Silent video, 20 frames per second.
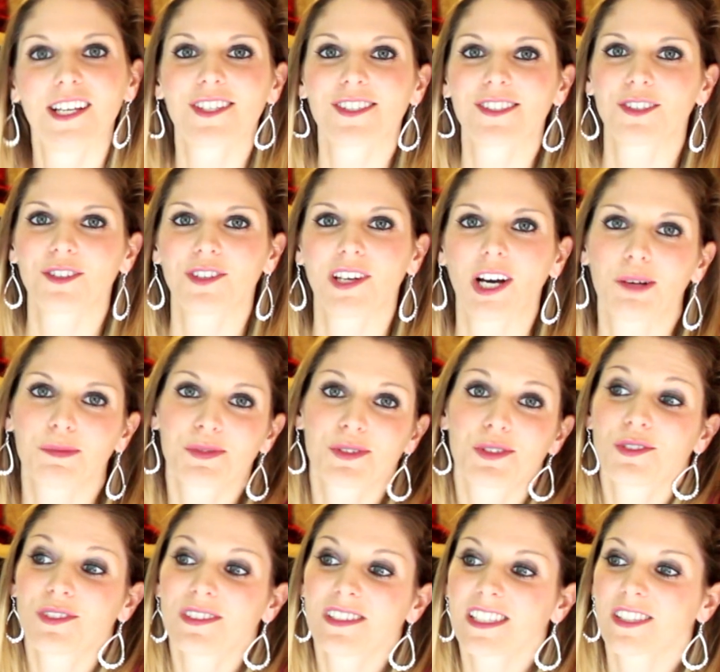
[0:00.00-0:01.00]
to help
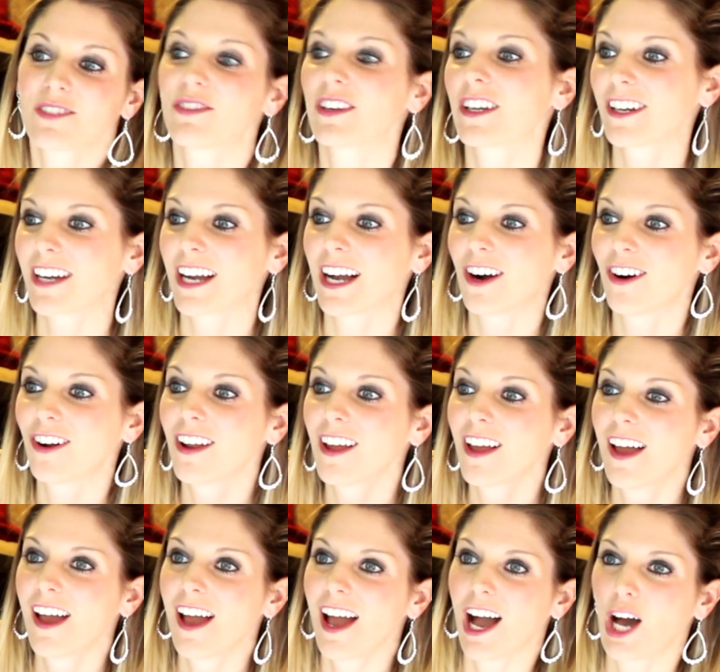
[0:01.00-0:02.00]
students figure out
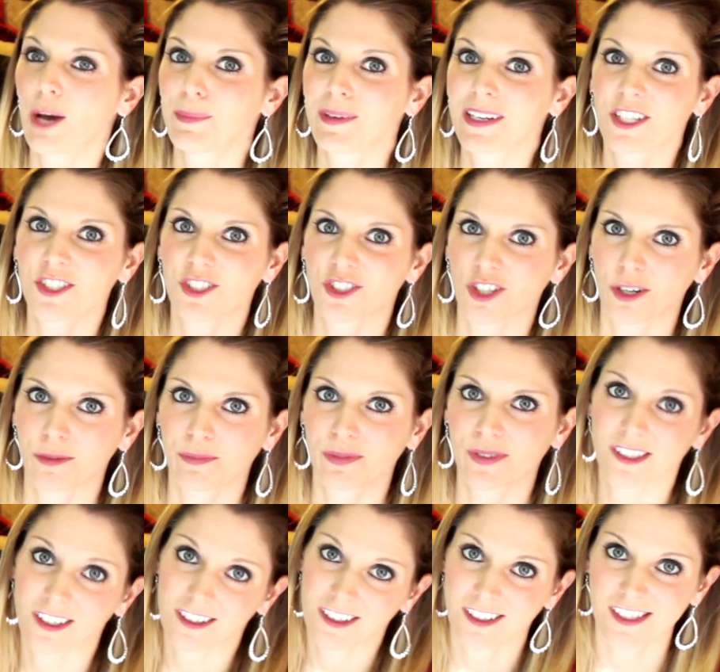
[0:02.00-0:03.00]
how many
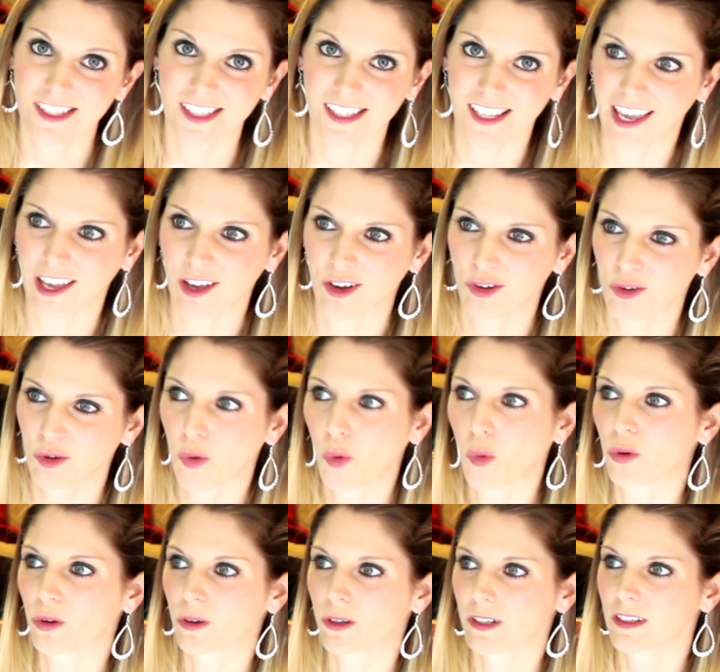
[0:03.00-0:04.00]
sharps are in a scale
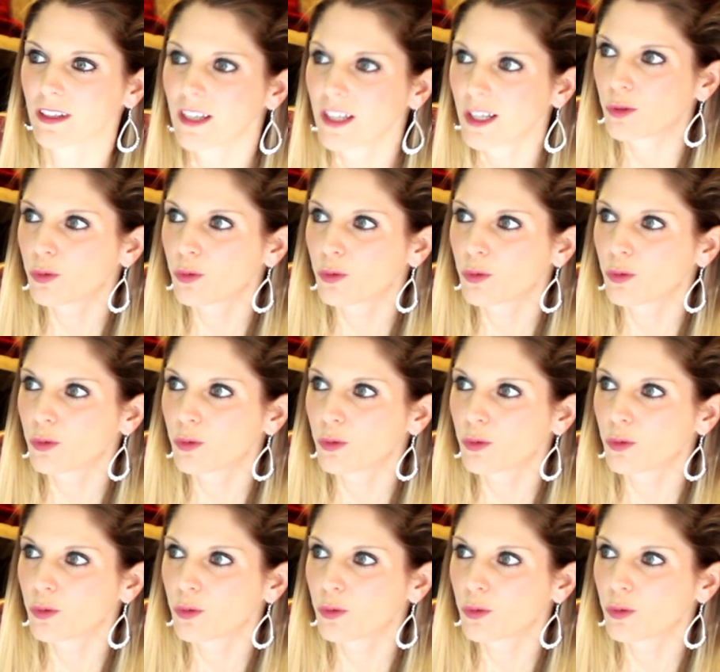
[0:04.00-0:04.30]
or